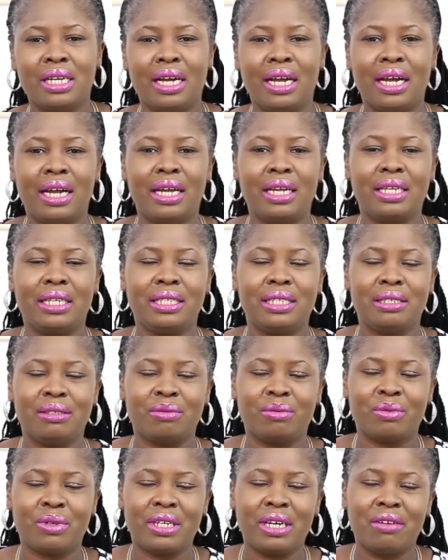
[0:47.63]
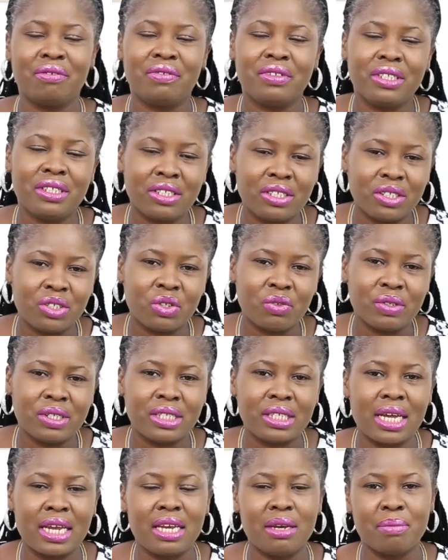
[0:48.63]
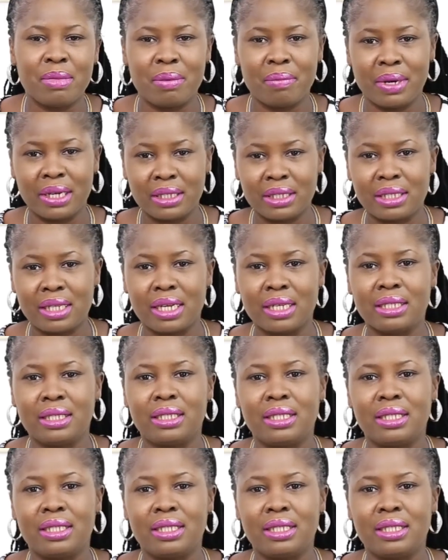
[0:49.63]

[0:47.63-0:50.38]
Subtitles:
I When I finished the university, I did my masters.